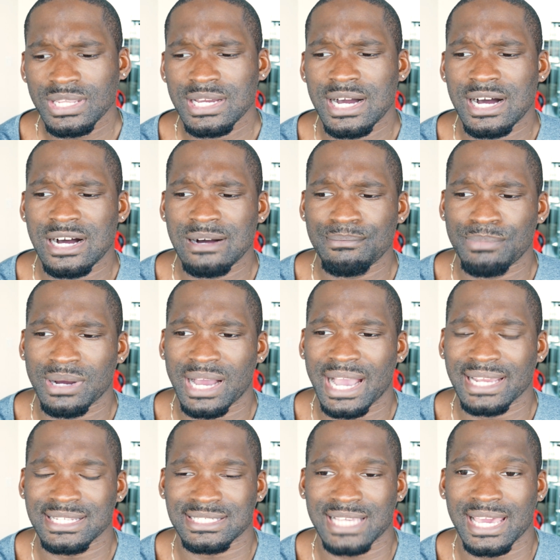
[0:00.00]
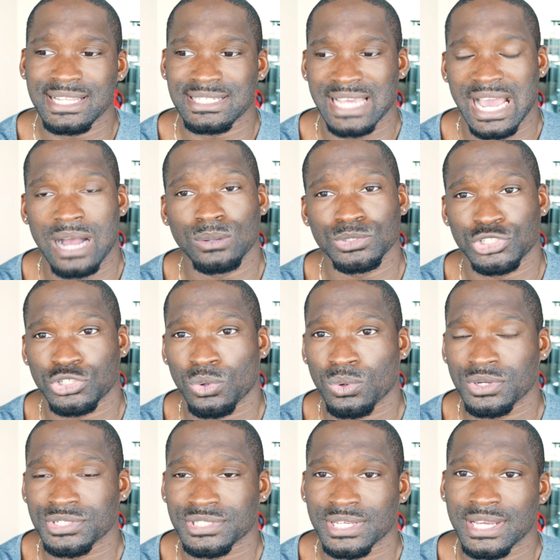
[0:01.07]
But I decided to
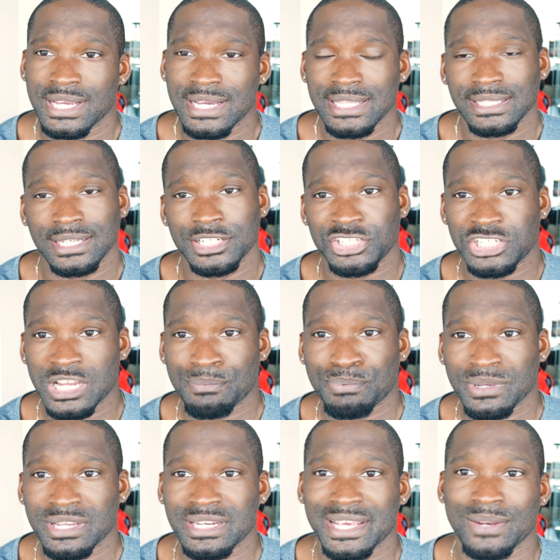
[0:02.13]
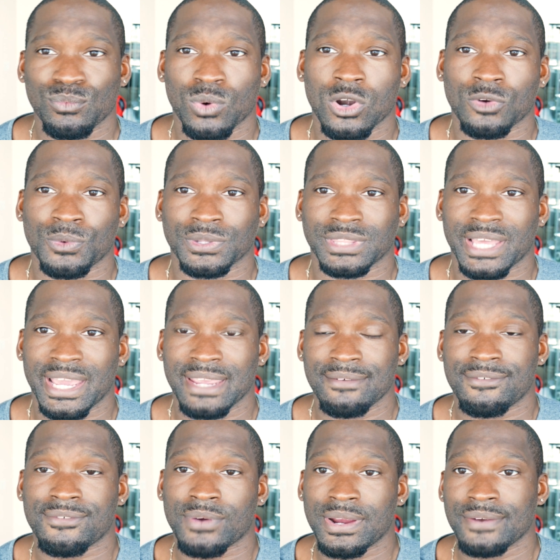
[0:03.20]
outsource the shipping and work with a
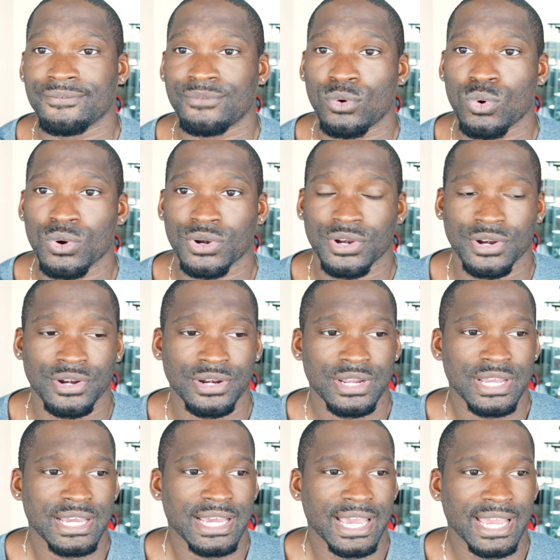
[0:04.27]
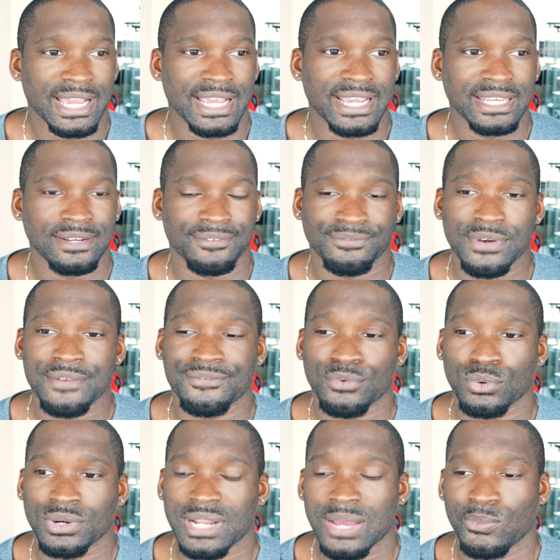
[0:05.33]
freight forwarder. And the freight
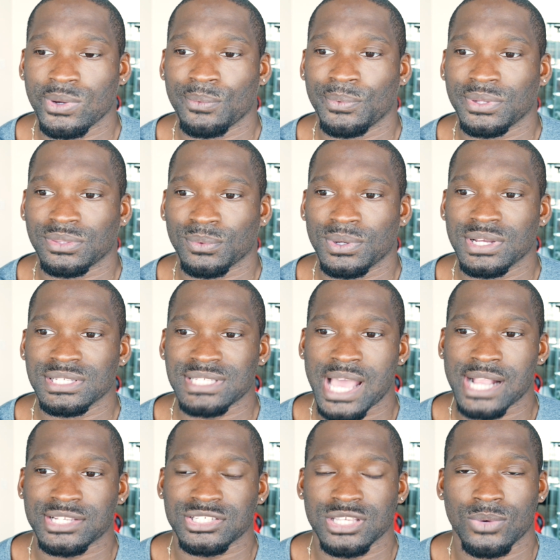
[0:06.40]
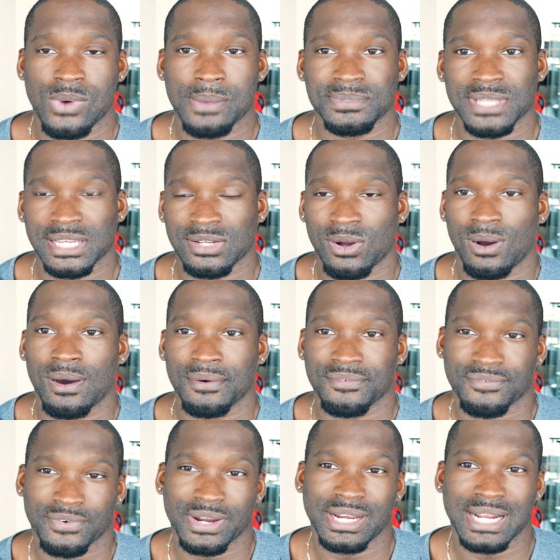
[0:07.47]
forwarder I went with was actually a website called
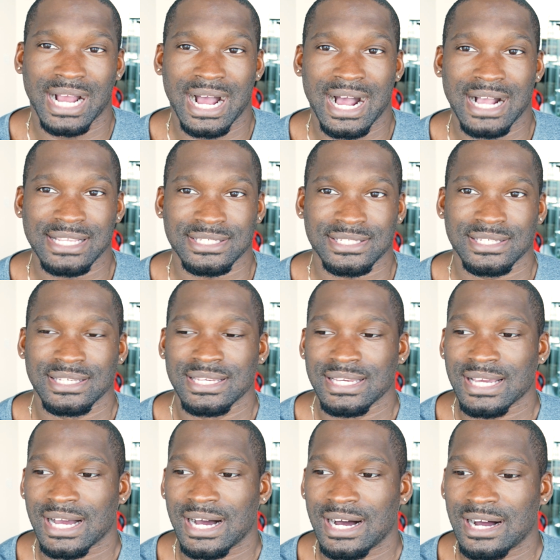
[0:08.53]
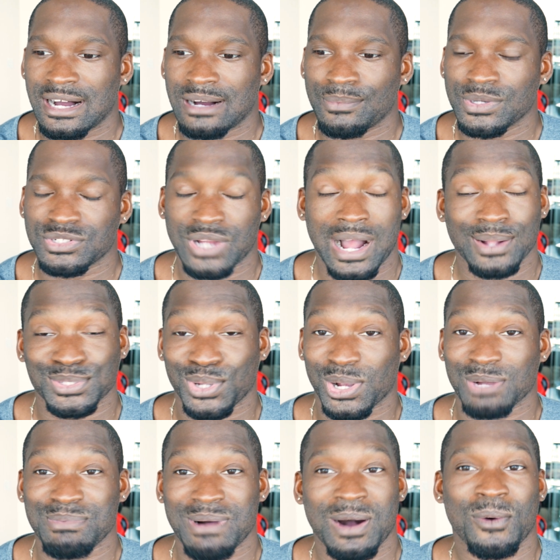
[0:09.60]
FreightOS, which I'll
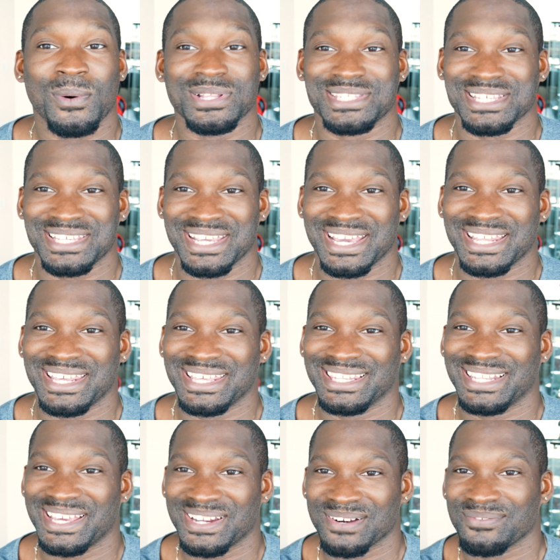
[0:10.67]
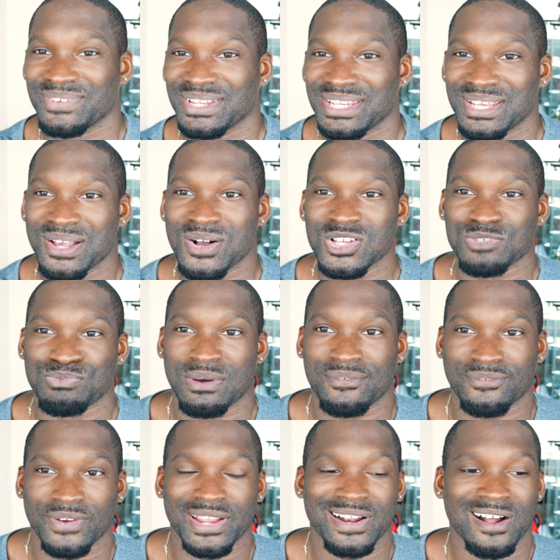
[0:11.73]
talk about once again in later videos. But
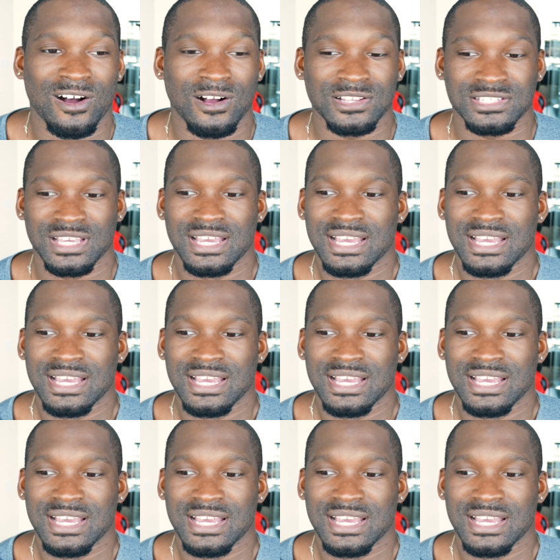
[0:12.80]
FreightOS